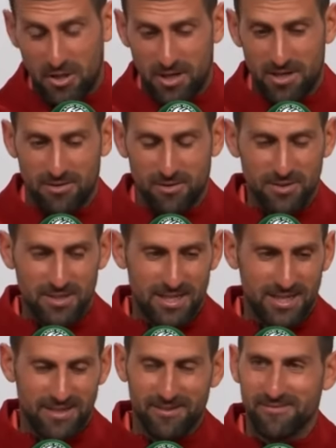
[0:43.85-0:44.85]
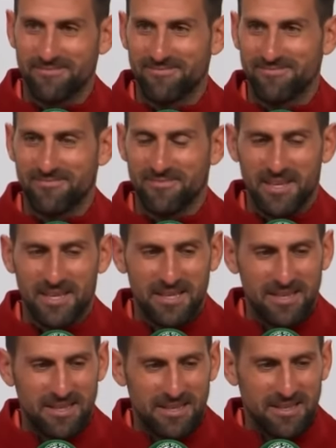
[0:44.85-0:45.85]
Yeah, it looks like.
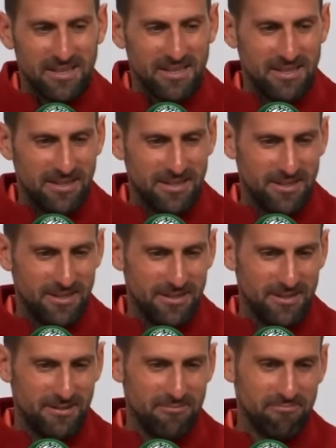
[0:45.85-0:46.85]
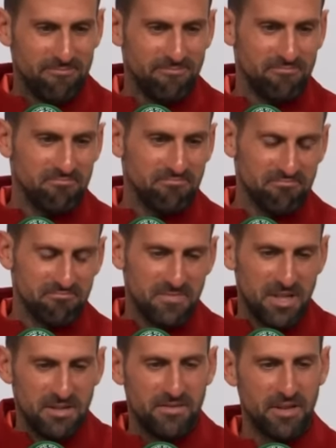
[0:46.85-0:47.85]
I
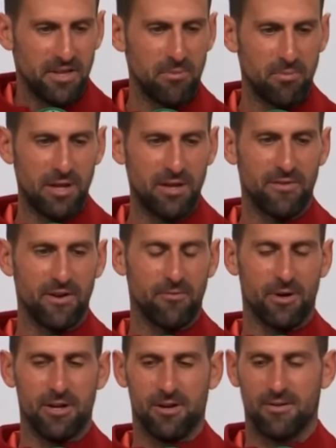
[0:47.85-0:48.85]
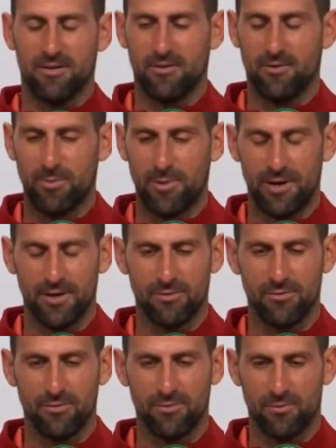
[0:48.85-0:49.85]
think he played very well comparing
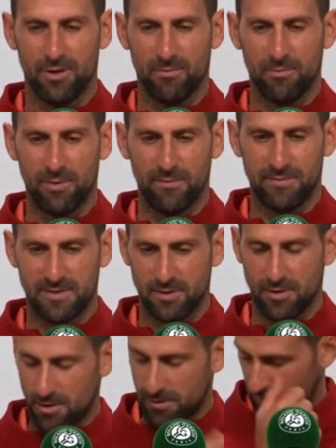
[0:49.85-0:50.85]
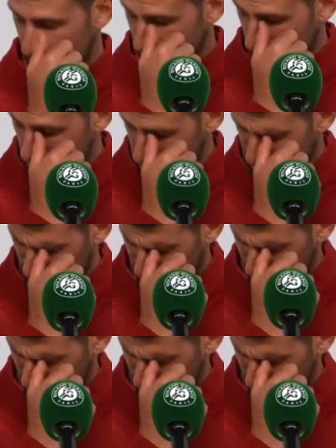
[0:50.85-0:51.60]
to what we've saw from his